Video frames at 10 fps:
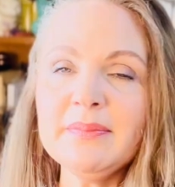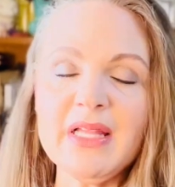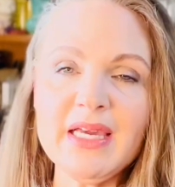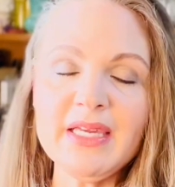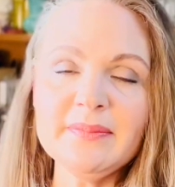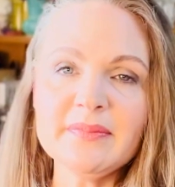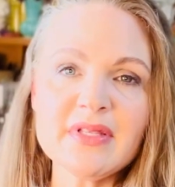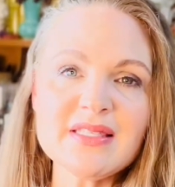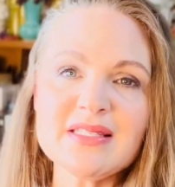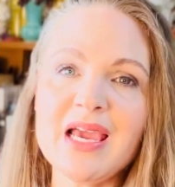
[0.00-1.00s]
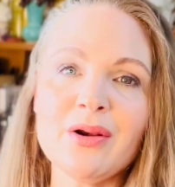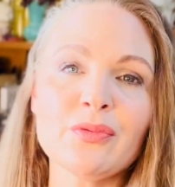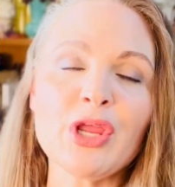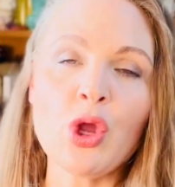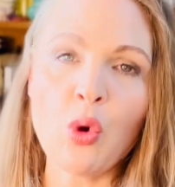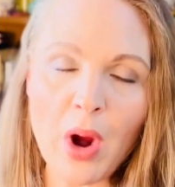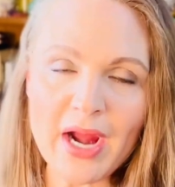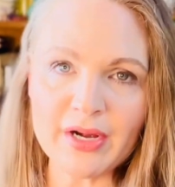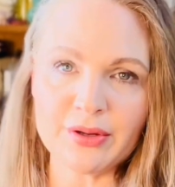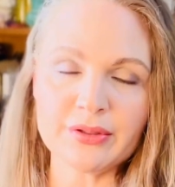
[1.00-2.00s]
line, it's not
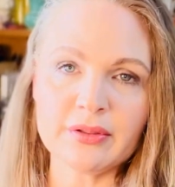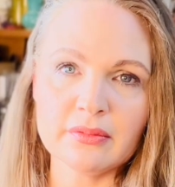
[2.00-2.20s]
required,